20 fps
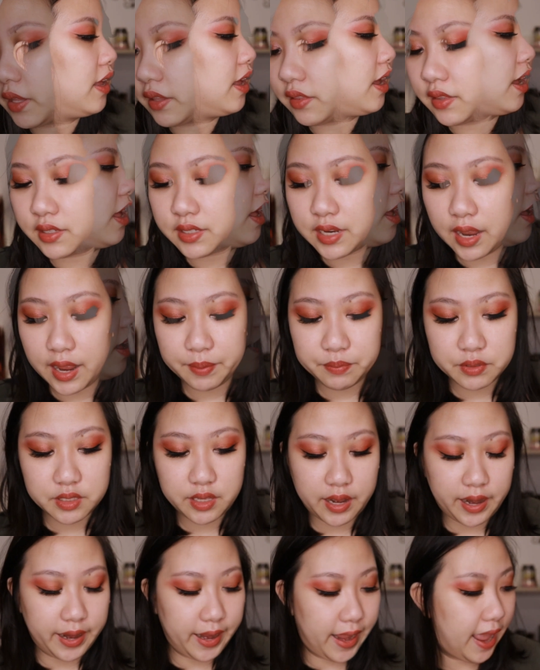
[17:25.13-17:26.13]
The times
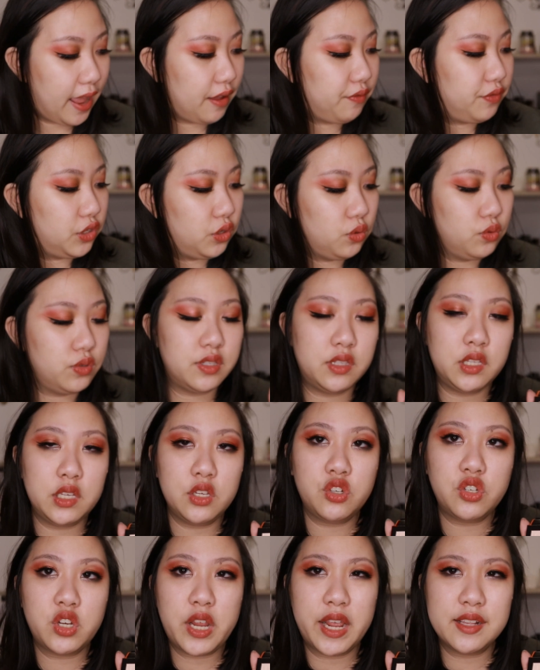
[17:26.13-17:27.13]
that I have used
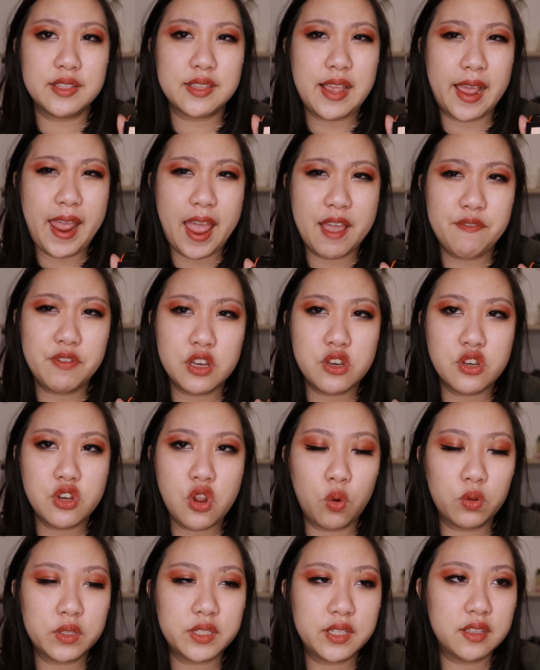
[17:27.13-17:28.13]
these shades, I haven't
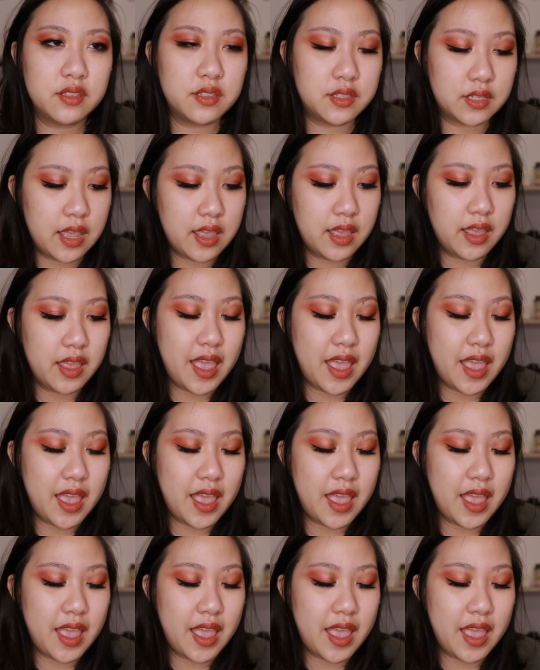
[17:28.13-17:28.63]
noticed